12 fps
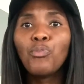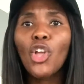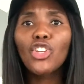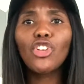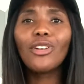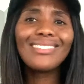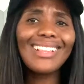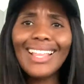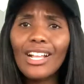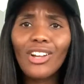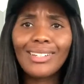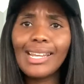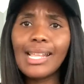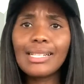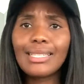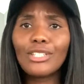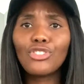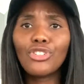Don't click on links
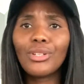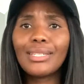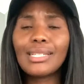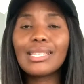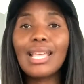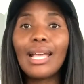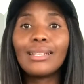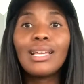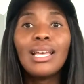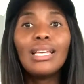that you don't understand.